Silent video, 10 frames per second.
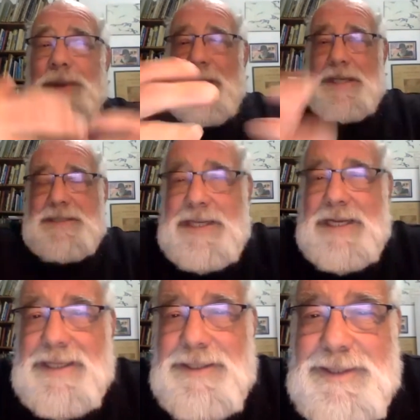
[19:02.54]

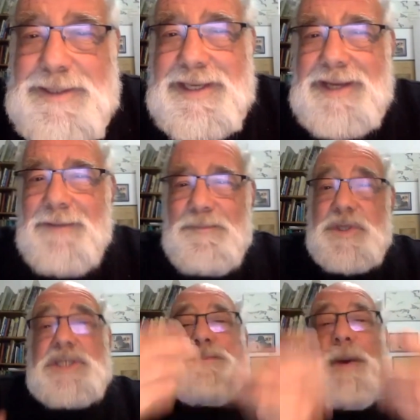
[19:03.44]
Palestinians,
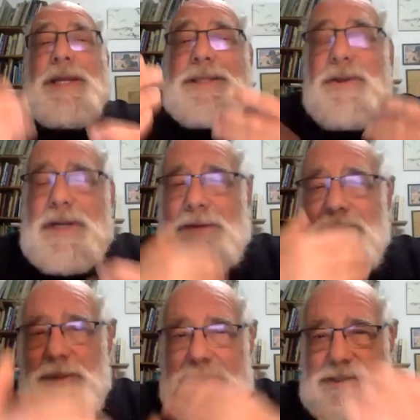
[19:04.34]
despite their
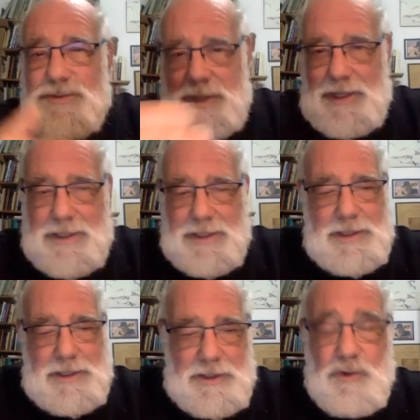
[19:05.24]
government's
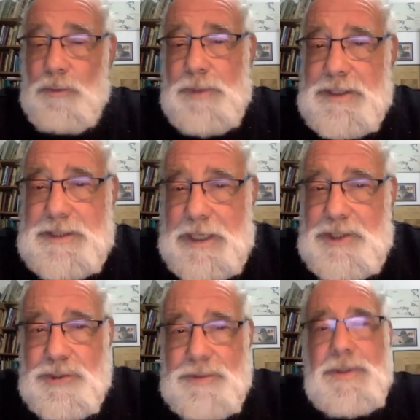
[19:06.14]

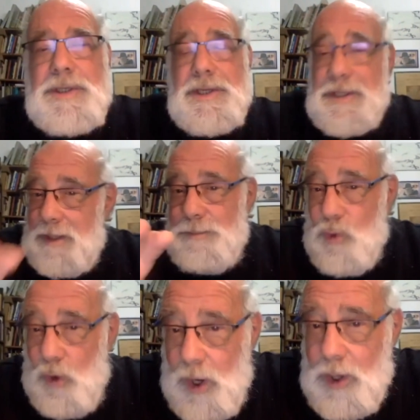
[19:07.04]
normalization, in
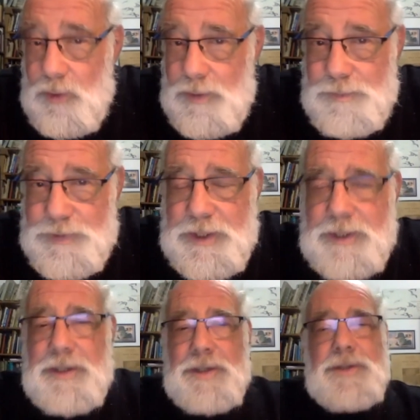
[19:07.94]
Morocco in
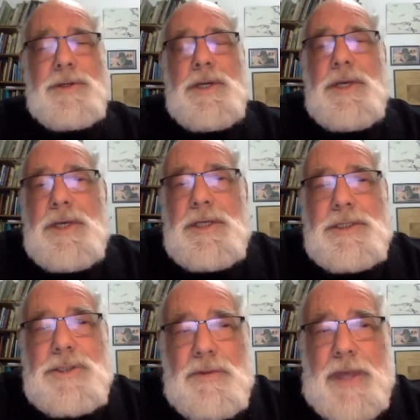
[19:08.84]
particular.
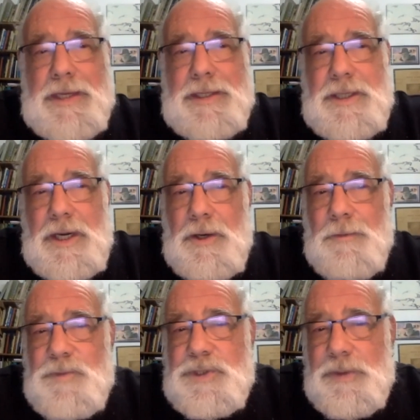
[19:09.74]
So that,
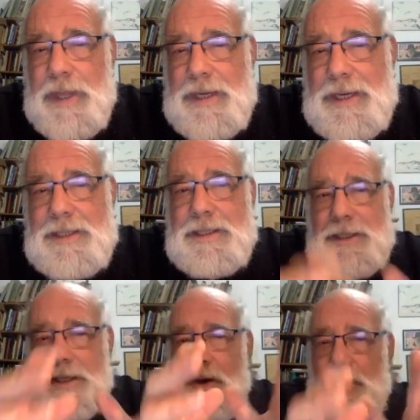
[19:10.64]

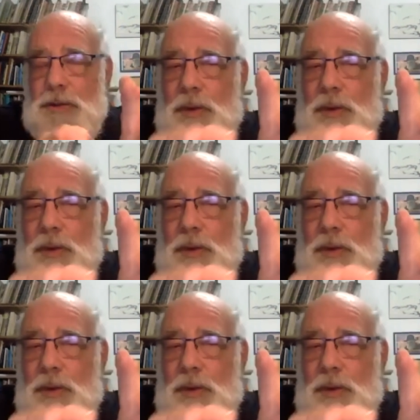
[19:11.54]
on the